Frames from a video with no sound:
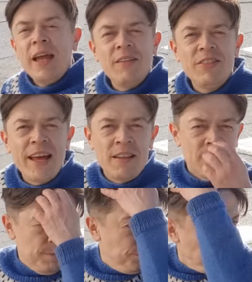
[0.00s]
And then
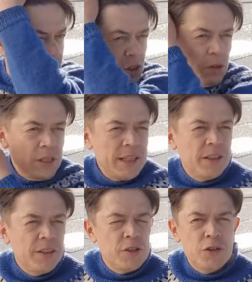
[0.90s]
you need a
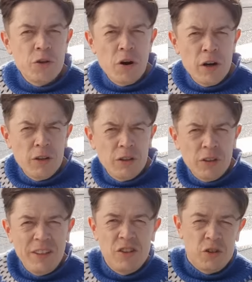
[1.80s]

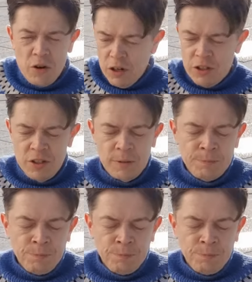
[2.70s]
dessert,